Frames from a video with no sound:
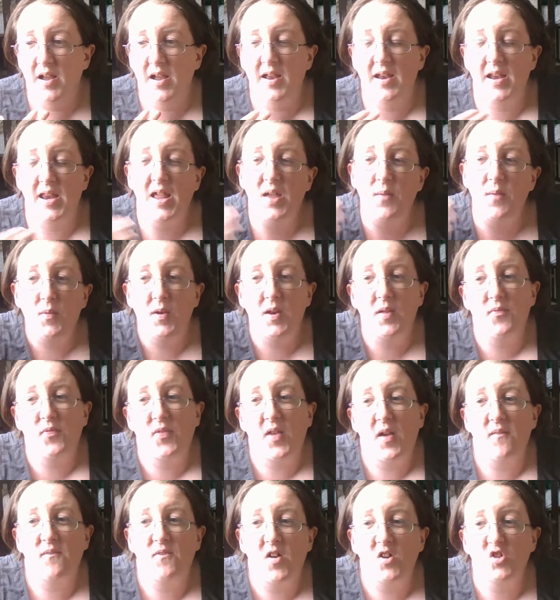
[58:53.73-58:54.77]
And even if
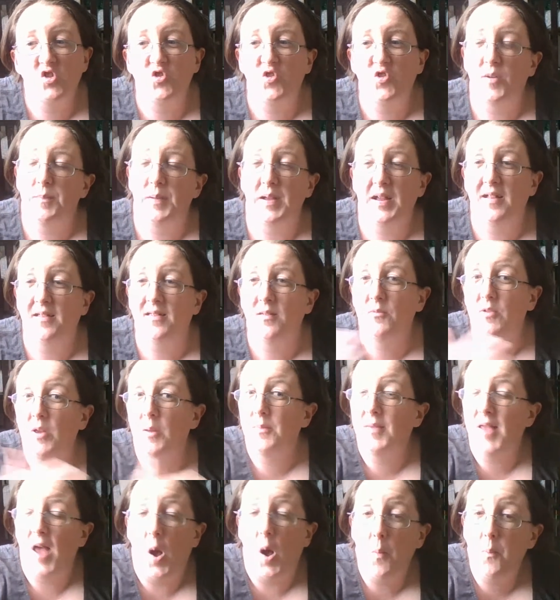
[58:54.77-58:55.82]
that foster family can
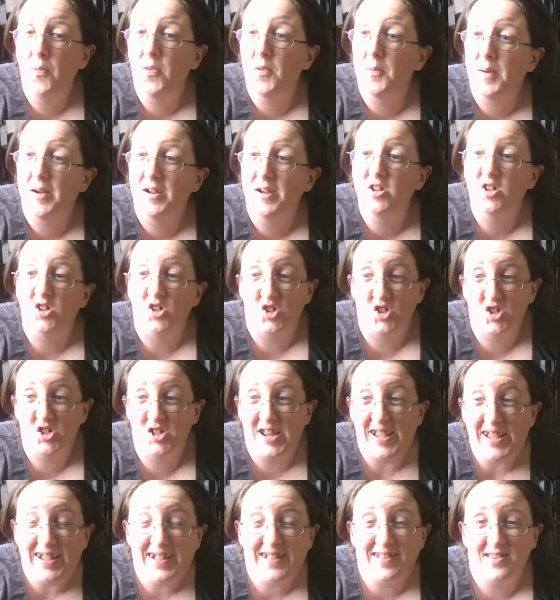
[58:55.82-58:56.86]
sometimes help them
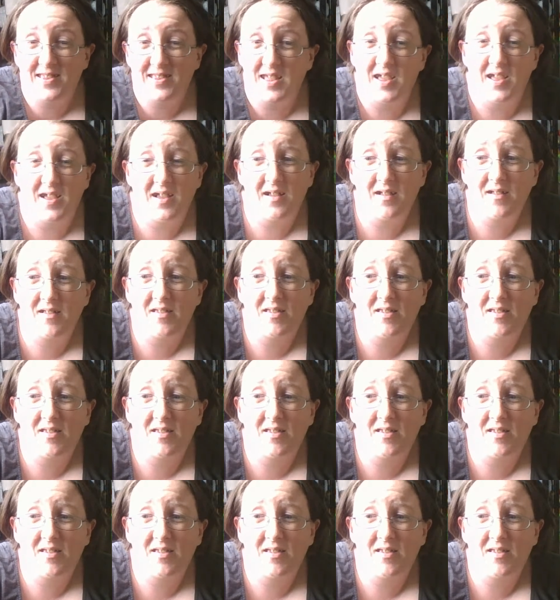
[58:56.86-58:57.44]
understand things.